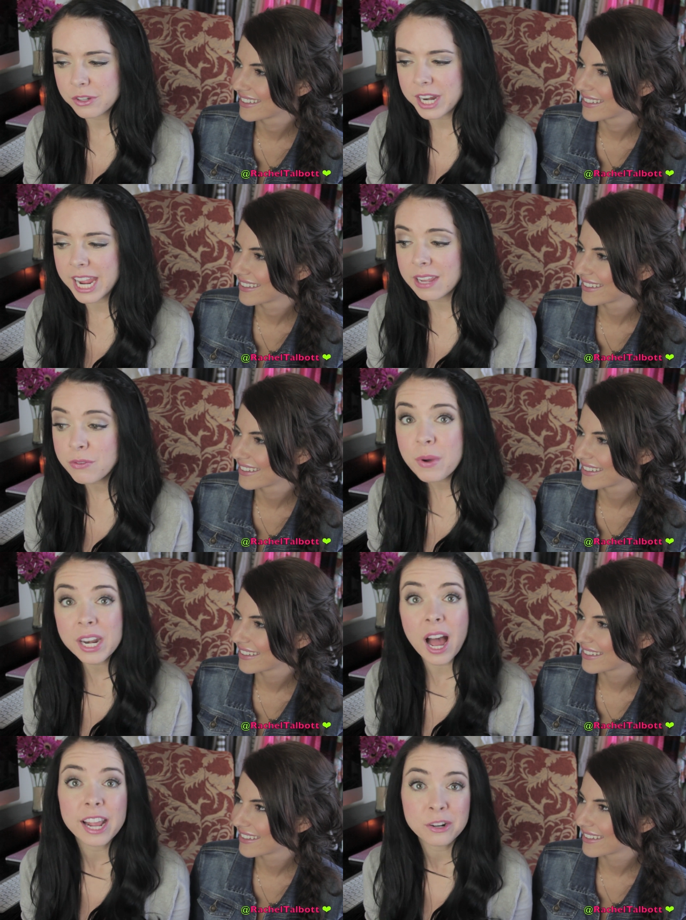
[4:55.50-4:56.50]
Speaker 1: other day. Even
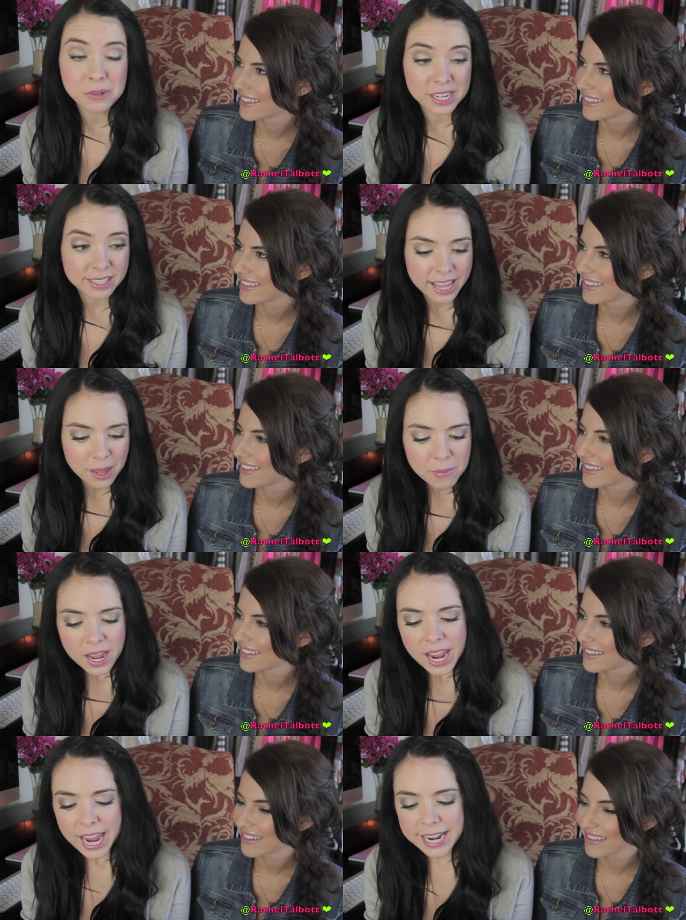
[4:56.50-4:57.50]
when I don't need
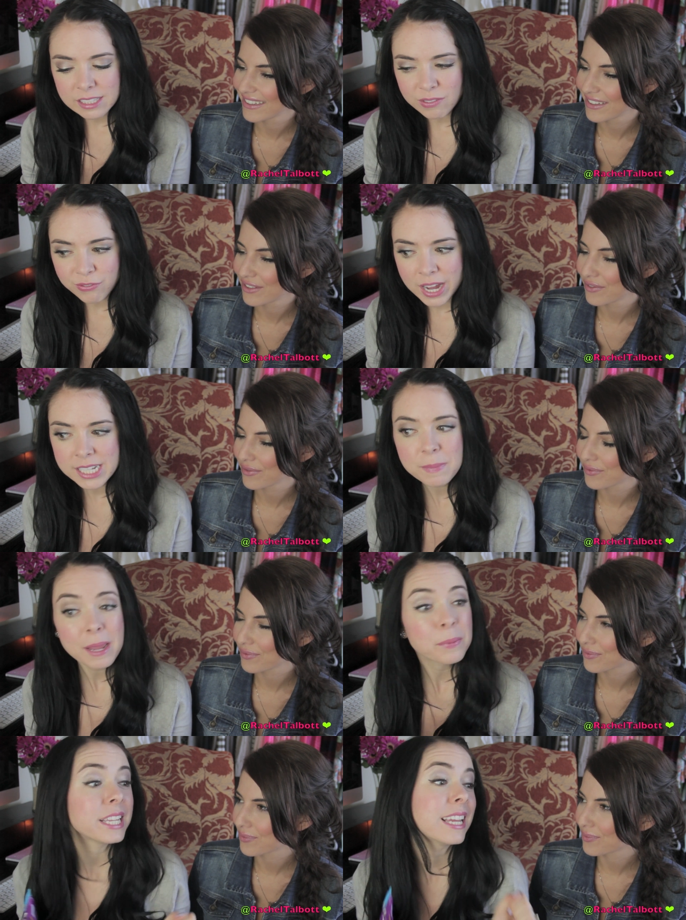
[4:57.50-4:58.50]
them, it's fun to
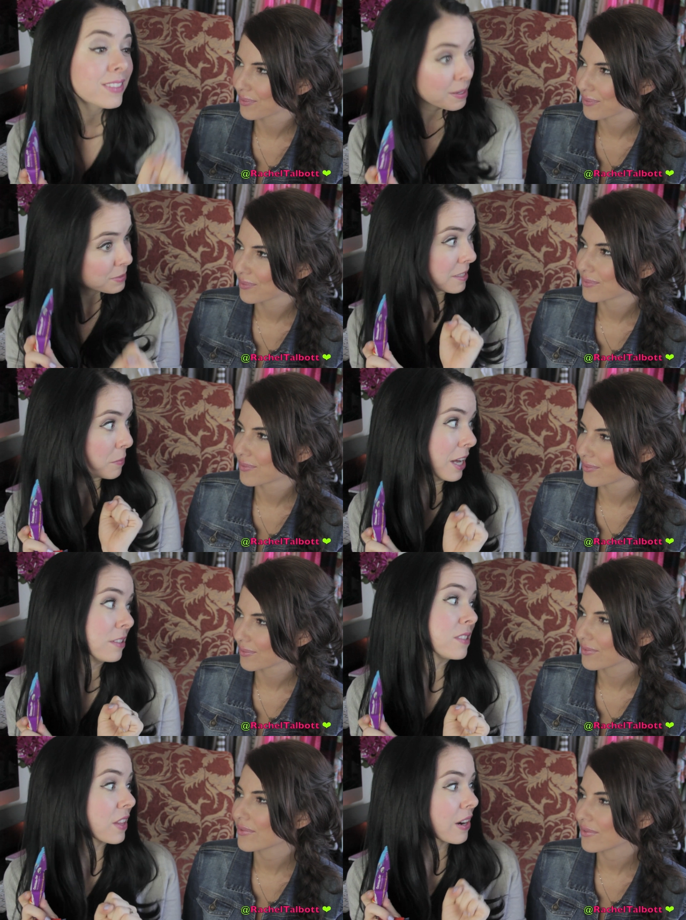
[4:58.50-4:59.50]
be able to give them to someone
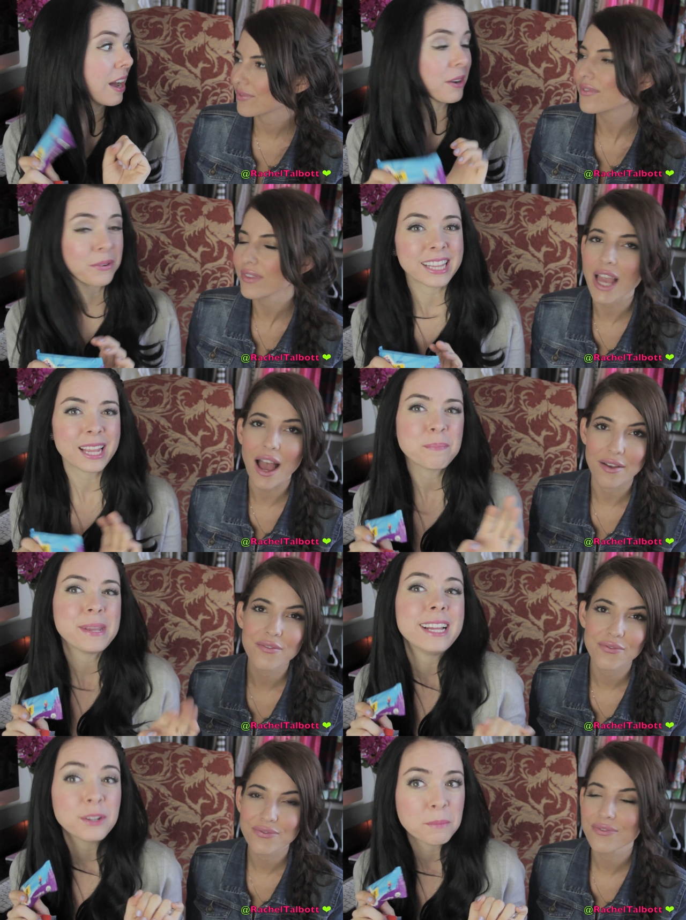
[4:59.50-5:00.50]
else if they're hungry. Yeah. Like
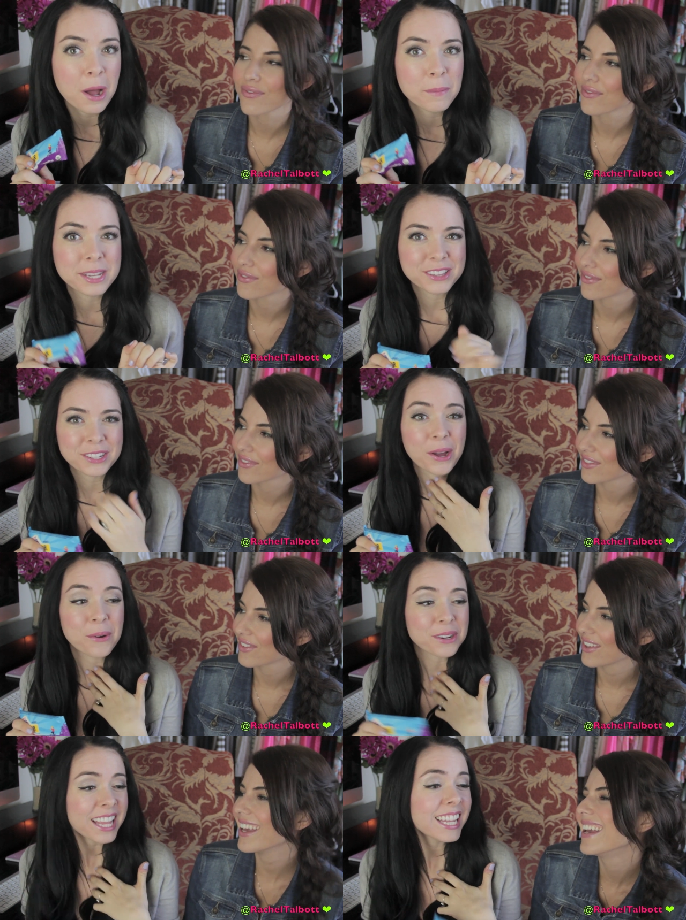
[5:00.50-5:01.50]
be a little mommy on the
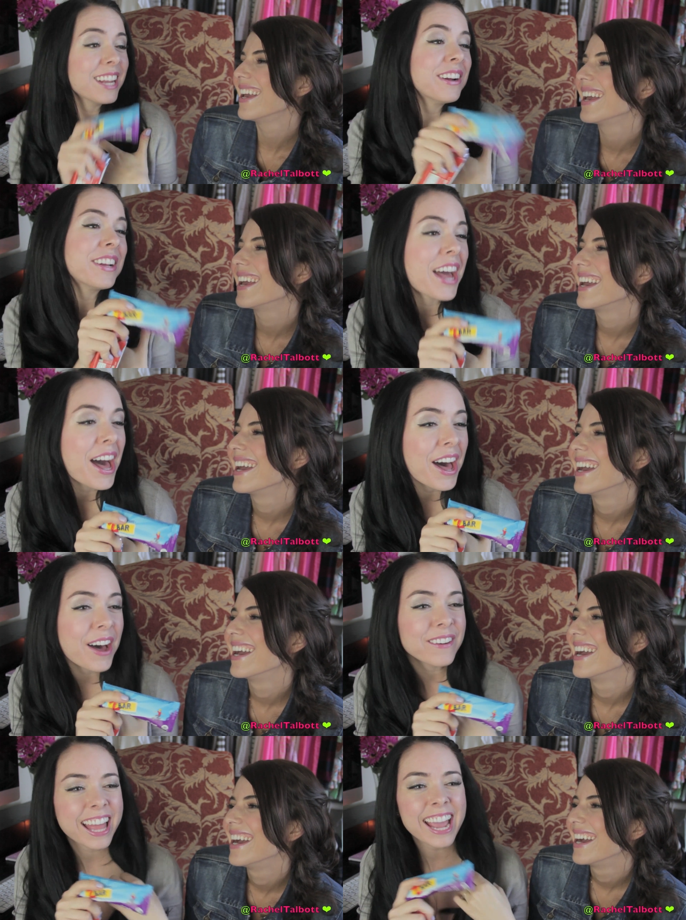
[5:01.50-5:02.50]
go. You're like, here you
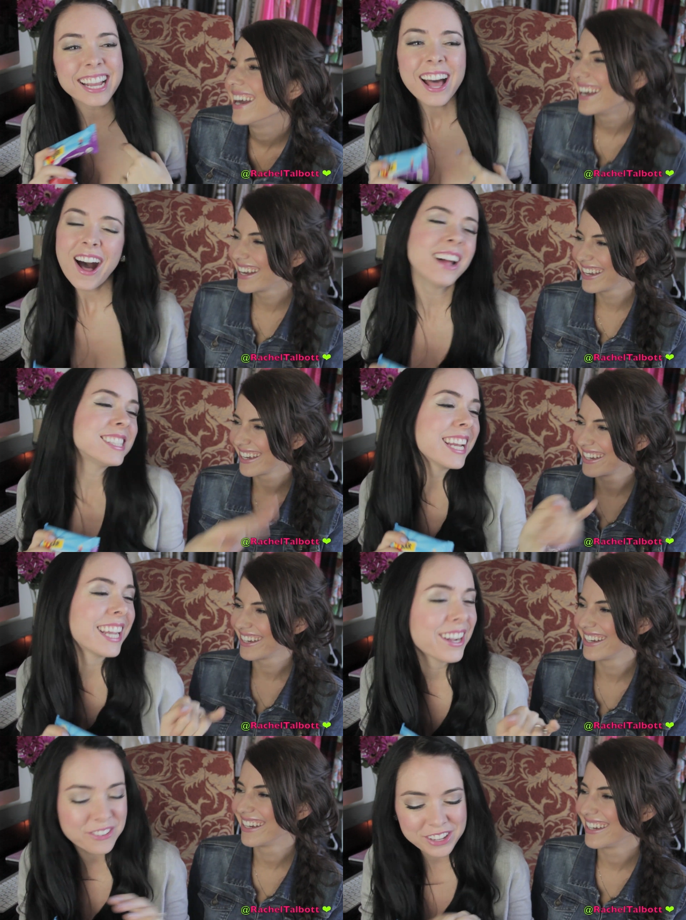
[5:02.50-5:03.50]
go. Like, I'll
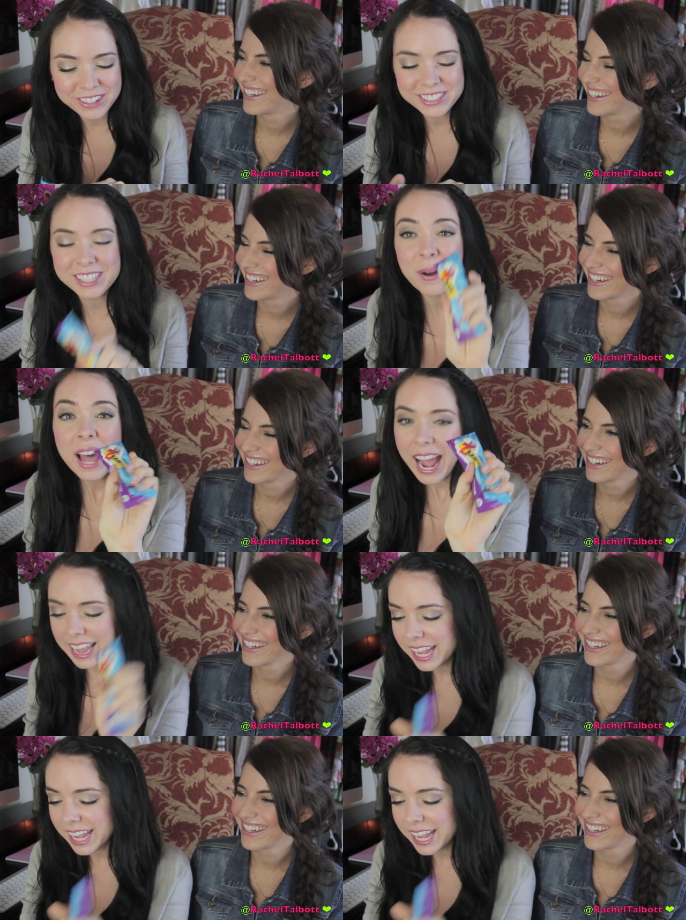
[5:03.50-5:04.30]
take care of you. So I